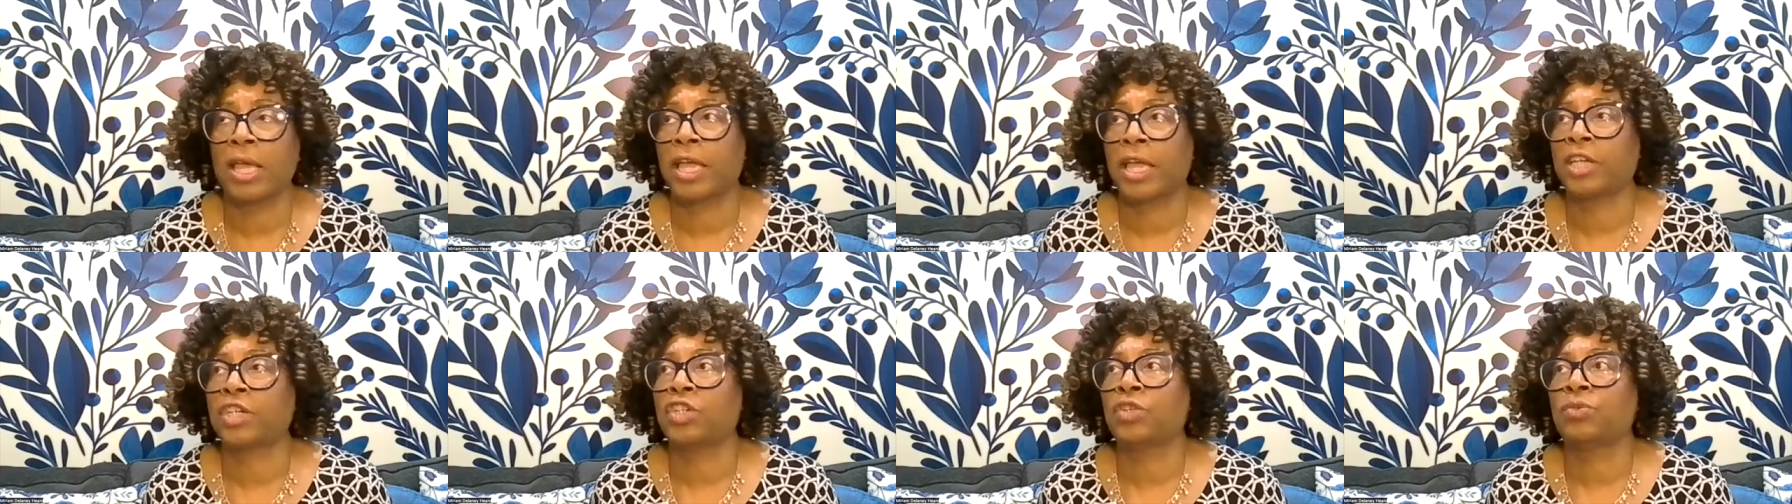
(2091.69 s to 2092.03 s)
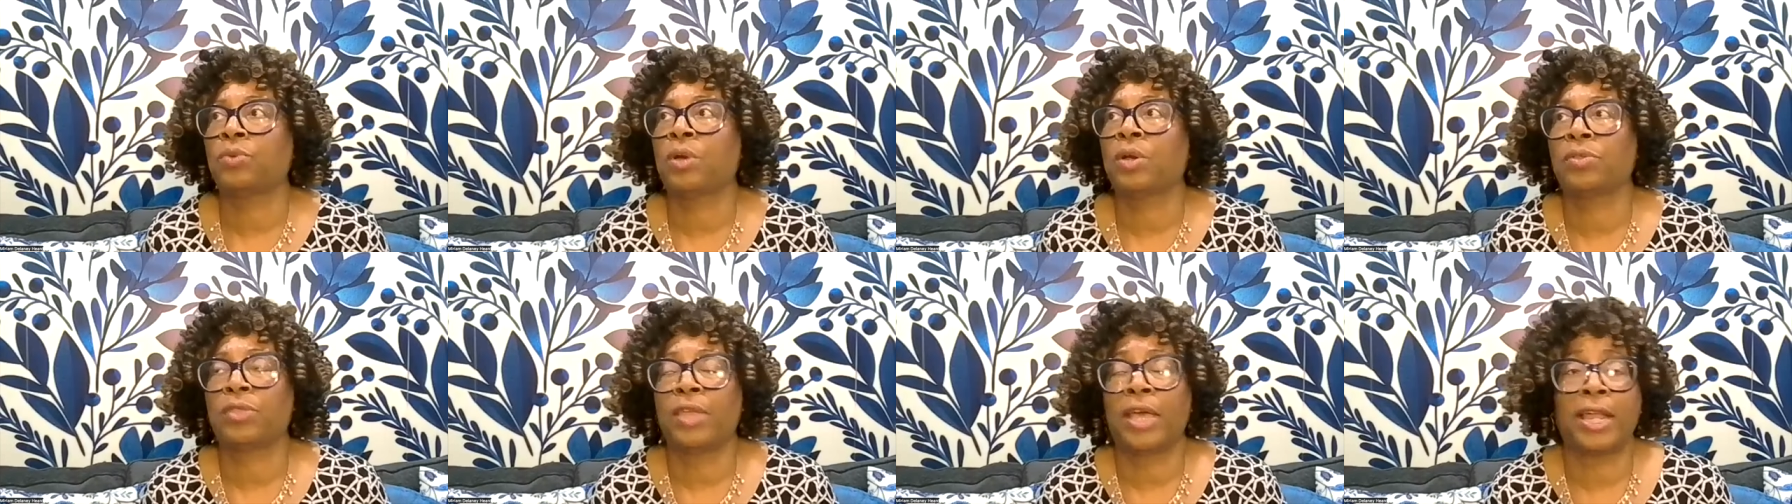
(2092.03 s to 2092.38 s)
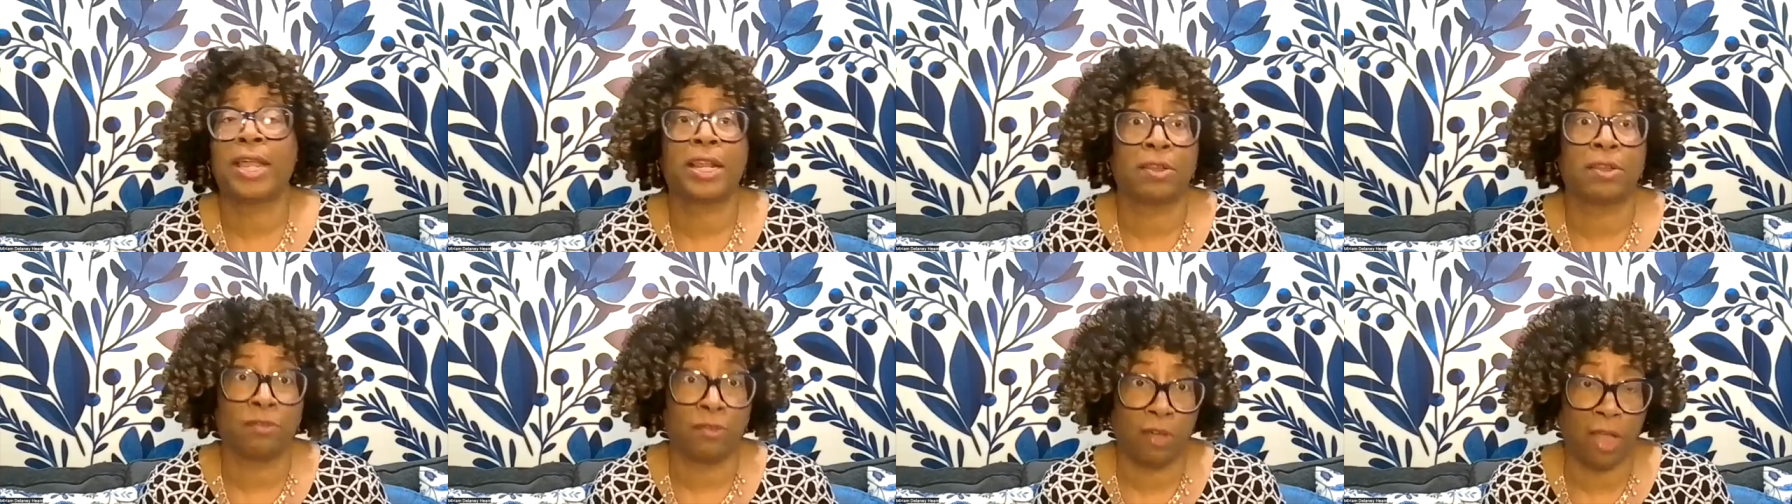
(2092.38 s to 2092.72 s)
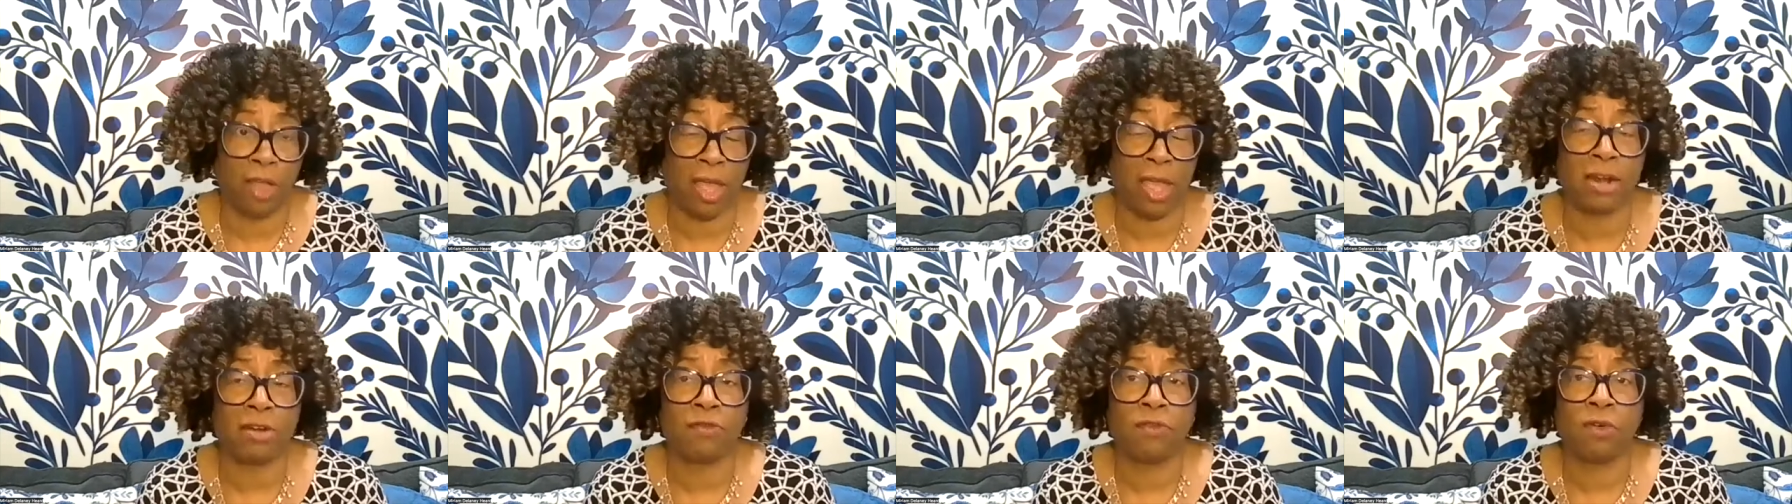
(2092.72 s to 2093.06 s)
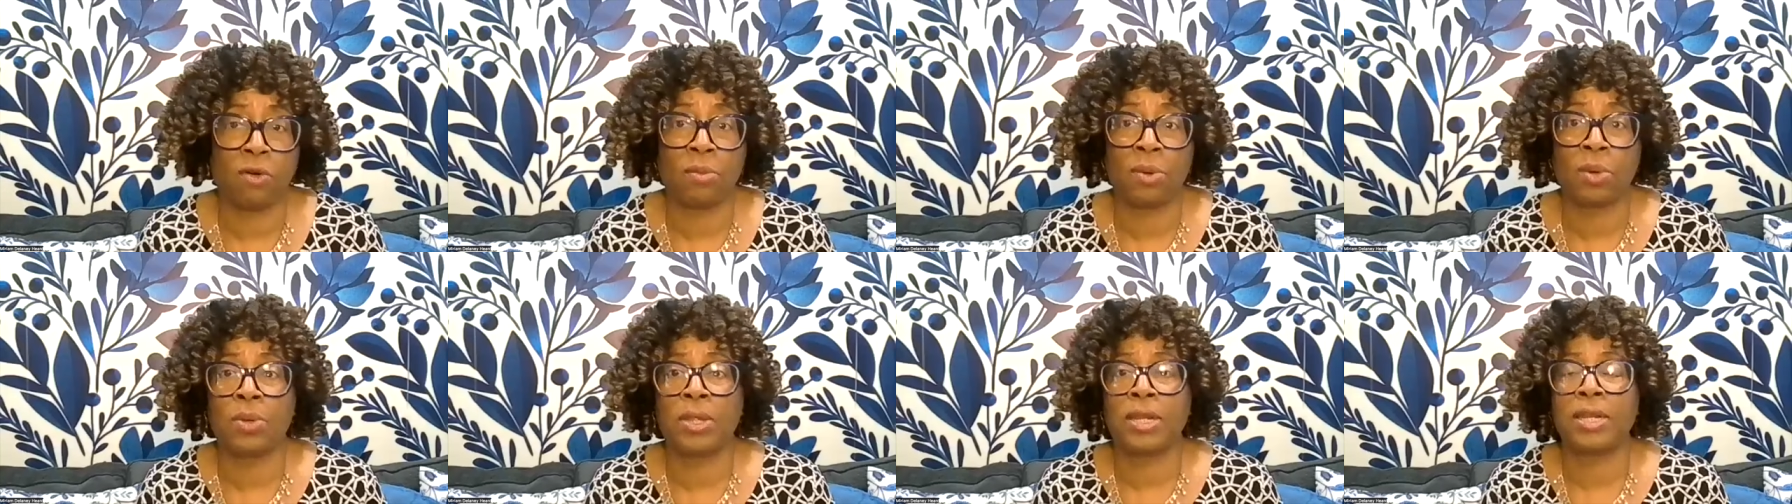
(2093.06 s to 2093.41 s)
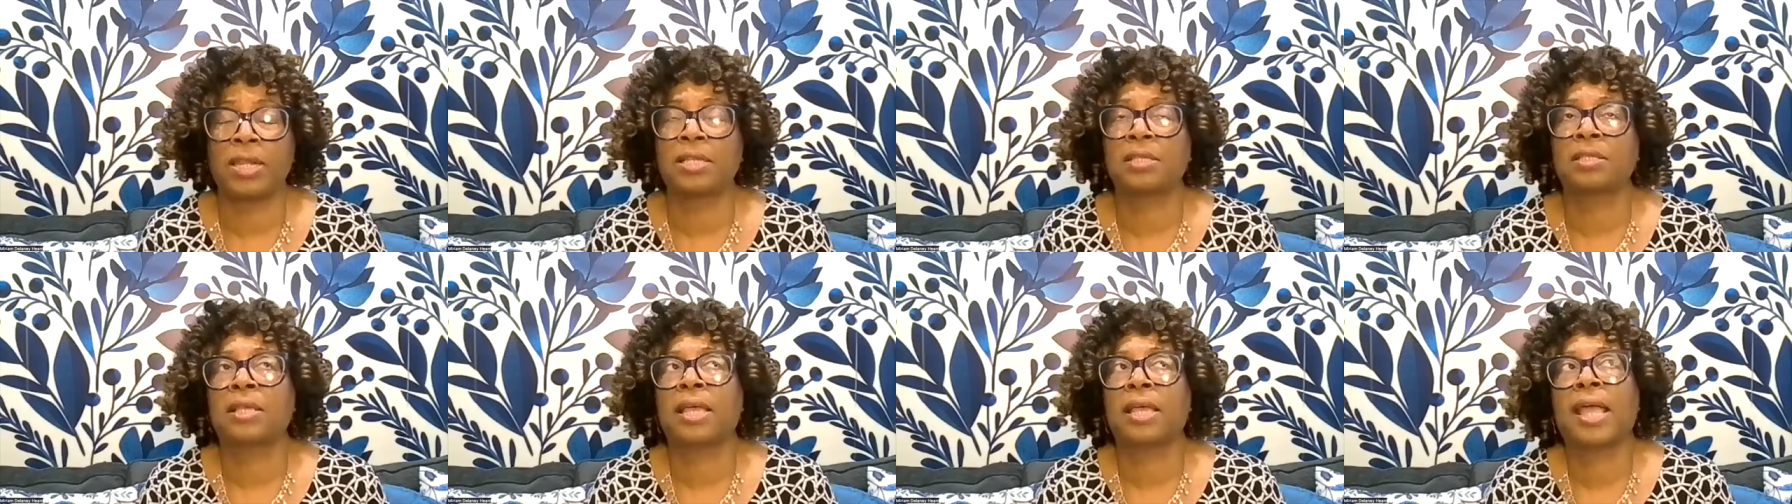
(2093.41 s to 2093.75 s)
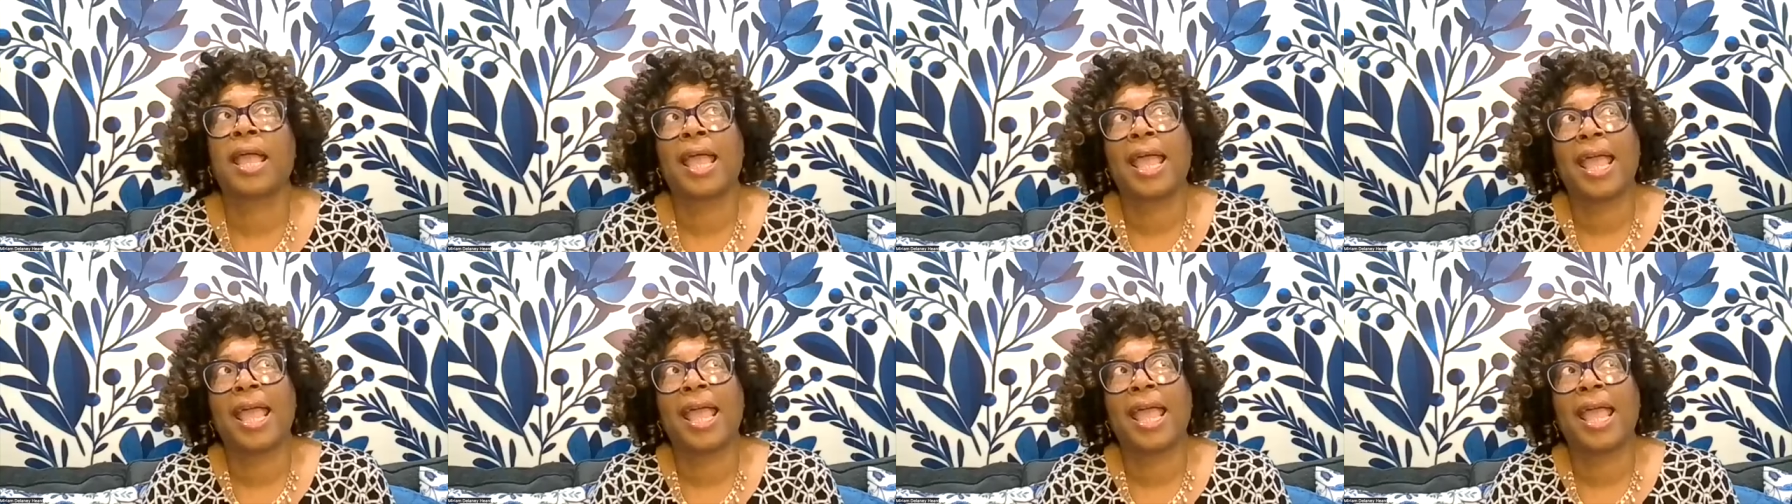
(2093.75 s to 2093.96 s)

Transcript: and she wrote that and, and a former witness.